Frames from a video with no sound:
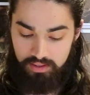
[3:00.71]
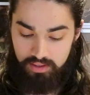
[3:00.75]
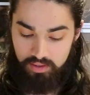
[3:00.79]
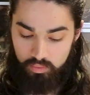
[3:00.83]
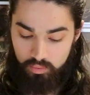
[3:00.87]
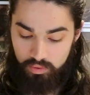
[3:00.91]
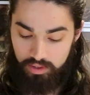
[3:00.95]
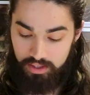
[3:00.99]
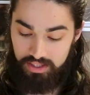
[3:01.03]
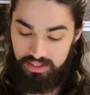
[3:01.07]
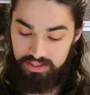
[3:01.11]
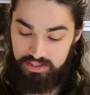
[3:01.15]

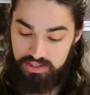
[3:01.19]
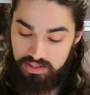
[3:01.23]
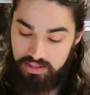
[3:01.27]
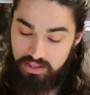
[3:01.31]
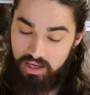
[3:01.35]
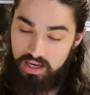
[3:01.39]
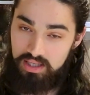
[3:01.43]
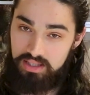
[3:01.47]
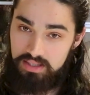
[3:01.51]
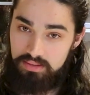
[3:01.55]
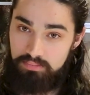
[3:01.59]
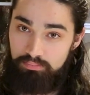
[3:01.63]
We're gonna
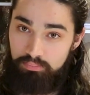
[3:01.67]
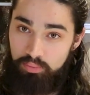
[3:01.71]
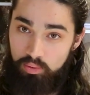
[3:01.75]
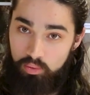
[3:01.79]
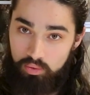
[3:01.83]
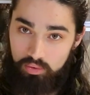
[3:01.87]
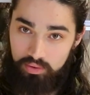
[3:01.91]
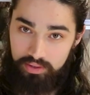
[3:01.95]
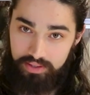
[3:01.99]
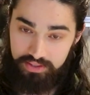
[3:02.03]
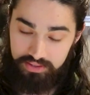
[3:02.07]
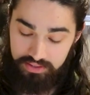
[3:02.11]
start
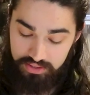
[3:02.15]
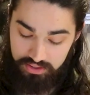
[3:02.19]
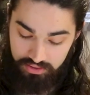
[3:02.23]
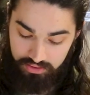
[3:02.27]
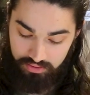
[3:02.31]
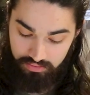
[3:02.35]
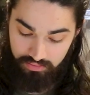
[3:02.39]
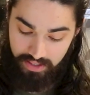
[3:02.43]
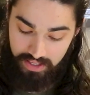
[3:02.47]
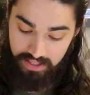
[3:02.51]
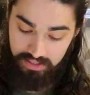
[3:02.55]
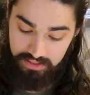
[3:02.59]
pouring
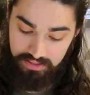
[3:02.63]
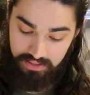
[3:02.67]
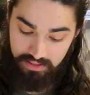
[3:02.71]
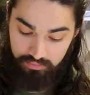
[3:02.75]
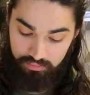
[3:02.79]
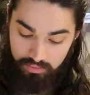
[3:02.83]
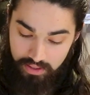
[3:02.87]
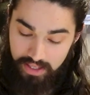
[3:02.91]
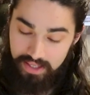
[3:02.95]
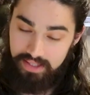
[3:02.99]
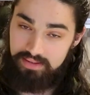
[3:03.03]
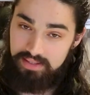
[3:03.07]
straight
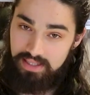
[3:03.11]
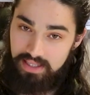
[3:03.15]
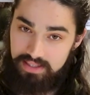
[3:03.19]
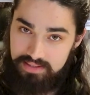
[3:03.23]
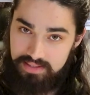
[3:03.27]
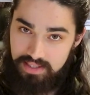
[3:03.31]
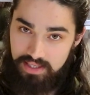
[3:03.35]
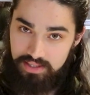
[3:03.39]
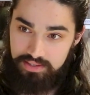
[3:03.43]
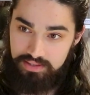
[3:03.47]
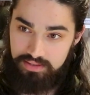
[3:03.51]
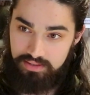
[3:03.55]
right in that
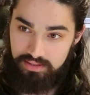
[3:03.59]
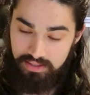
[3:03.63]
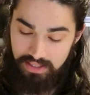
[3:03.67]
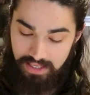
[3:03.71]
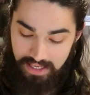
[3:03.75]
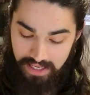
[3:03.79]
center.